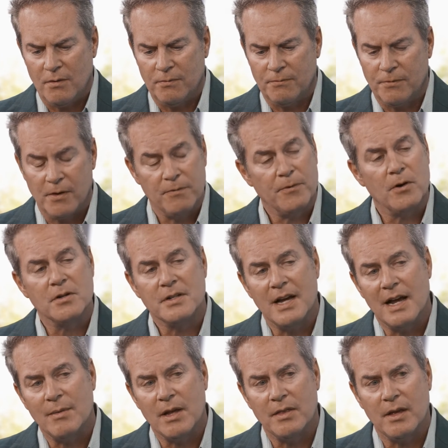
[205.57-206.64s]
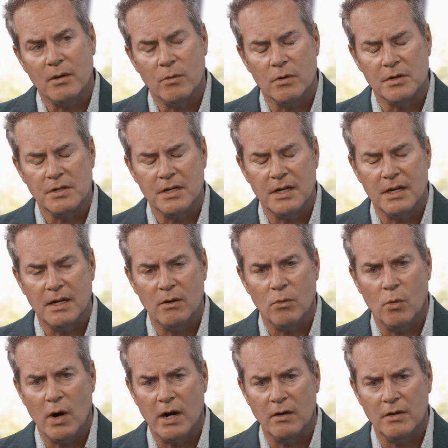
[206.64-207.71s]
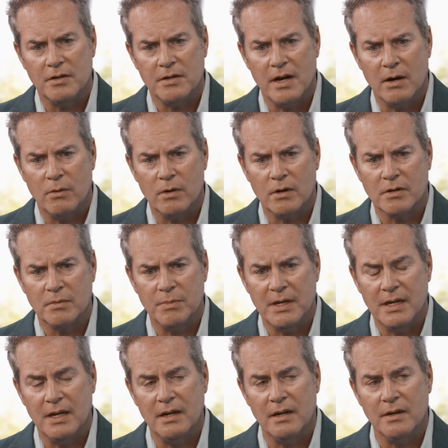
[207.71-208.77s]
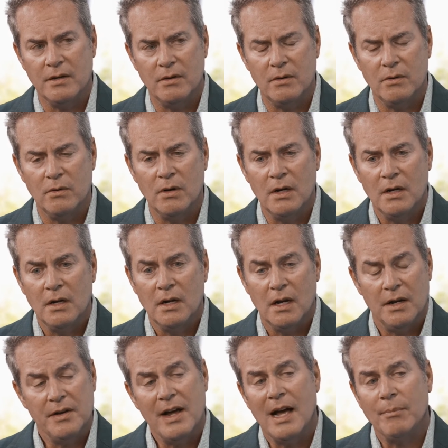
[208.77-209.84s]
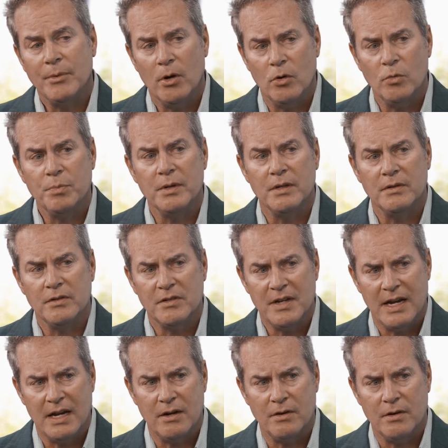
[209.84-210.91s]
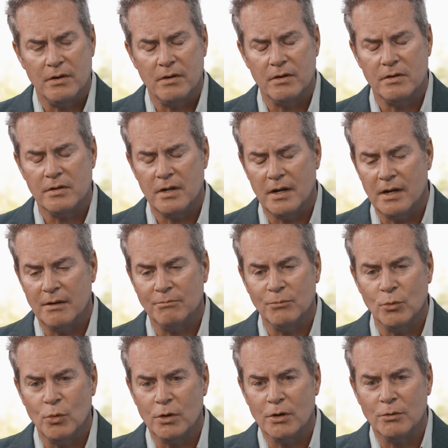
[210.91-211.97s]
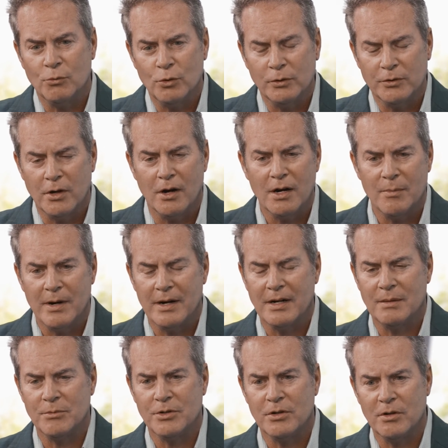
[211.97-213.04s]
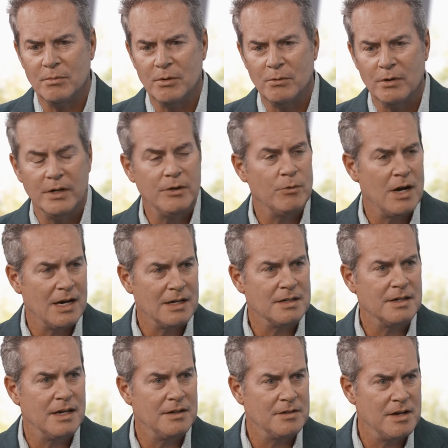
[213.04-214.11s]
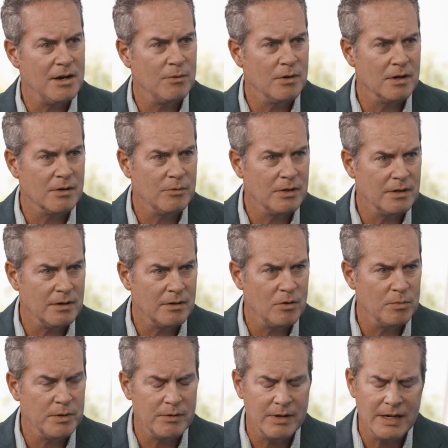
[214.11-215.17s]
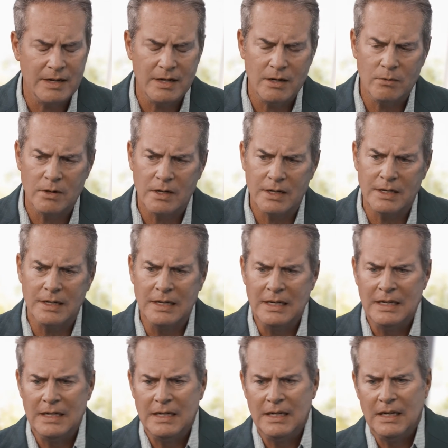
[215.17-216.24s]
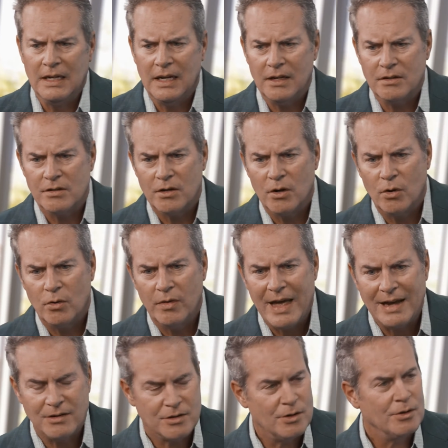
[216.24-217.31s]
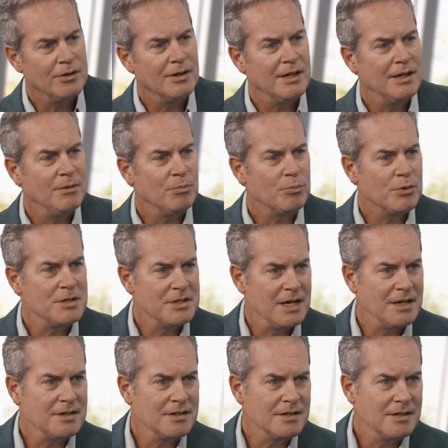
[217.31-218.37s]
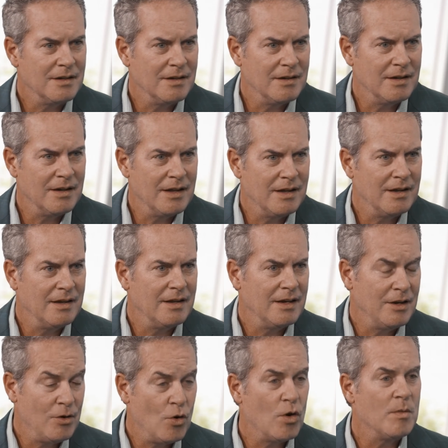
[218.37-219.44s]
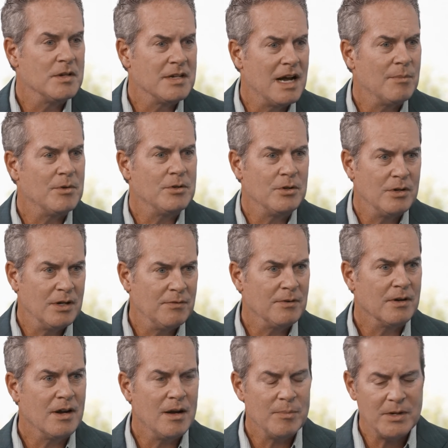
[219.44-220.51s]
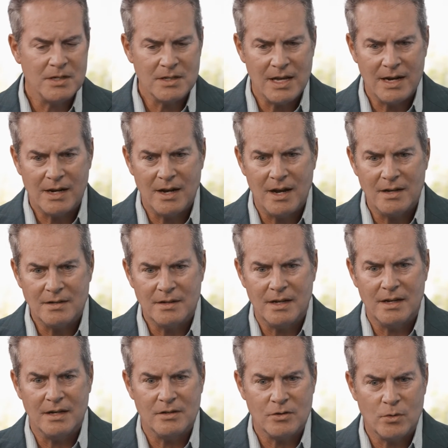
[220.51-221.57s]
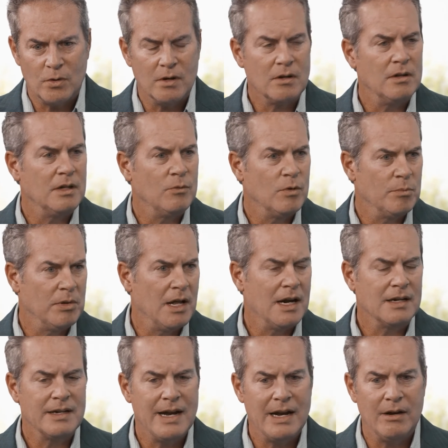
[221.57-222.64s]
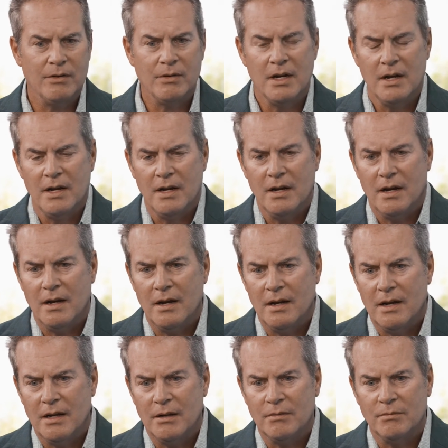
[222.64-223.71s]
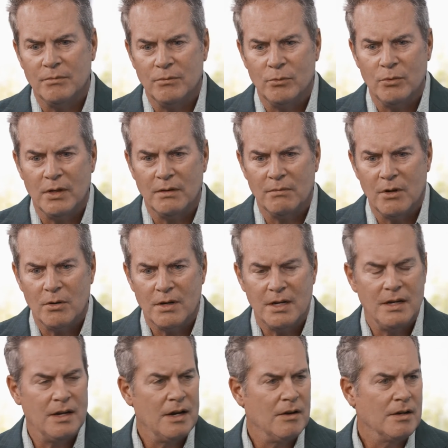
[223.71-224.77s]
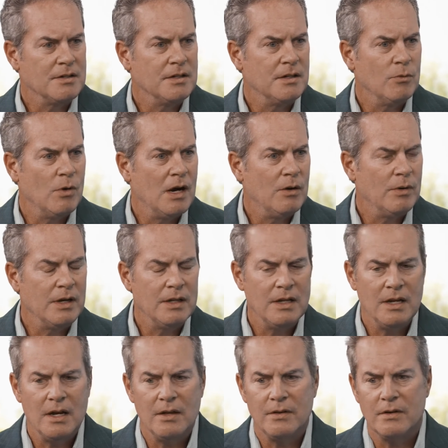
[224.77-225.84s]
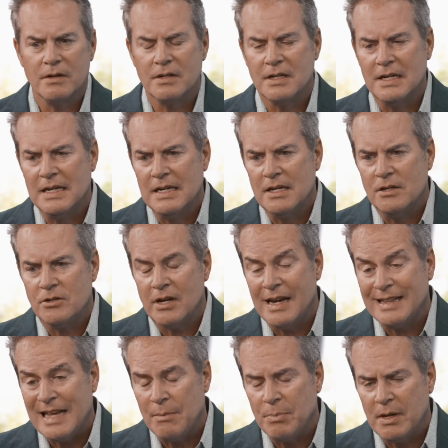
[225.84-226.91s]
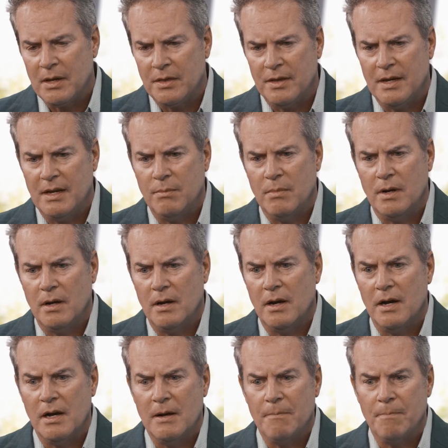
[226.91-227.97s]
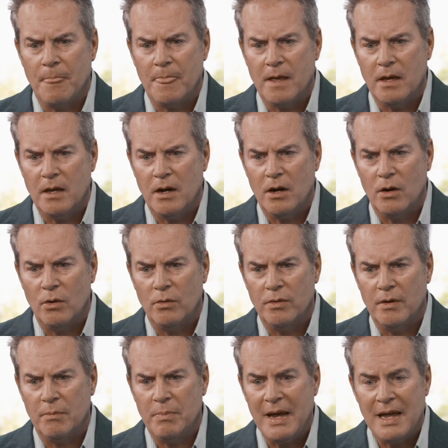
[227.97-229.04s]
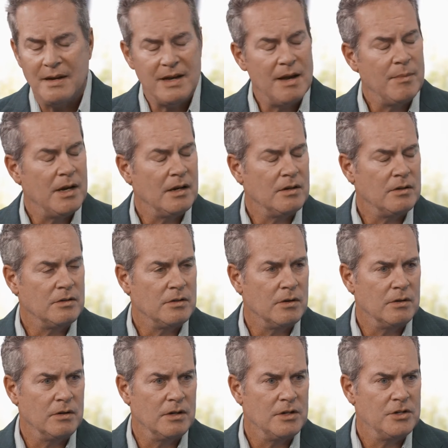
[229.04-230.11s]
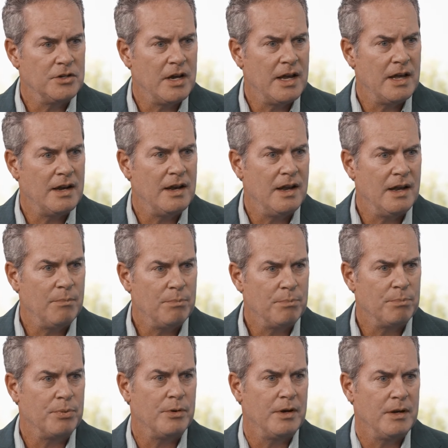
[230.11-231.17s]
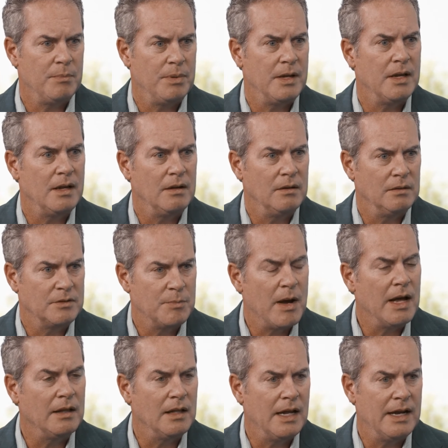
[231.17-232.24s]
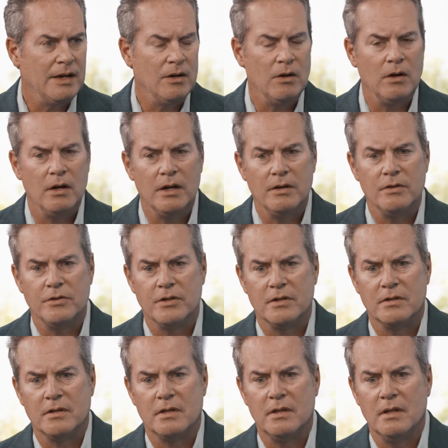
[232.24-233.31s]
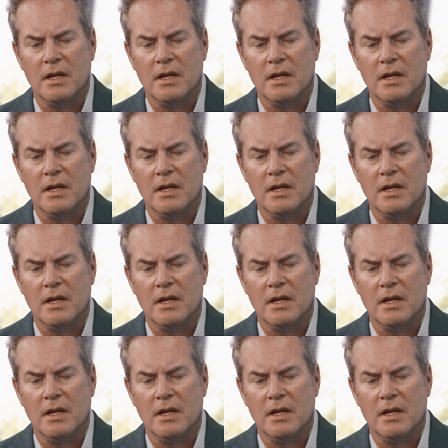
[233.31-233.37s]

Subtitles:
for the first time, I think we're seeing wireless networks begin to adopt open standards. We'll talk about it, I'm sure, but we're in Rakuten's network with their Open RAN network. And so that certainly presents an enormous opportunity for companies like us that historically were blocked out with Nokia, Ericsson, and Huawei and the others. So you got that big theme. The pandemic certainly shed a pretty big spotlight on just